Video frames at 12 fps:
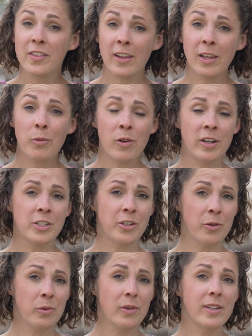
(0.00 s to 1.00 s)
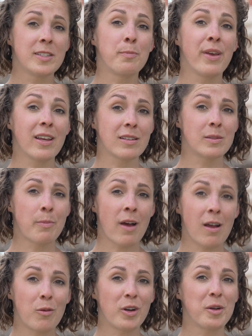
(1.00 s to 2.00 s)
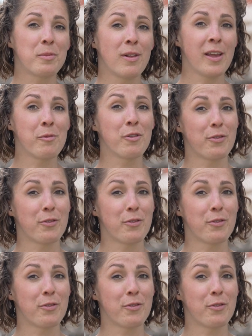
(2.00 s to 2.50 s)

thing you want to do is pick a spot where your plant will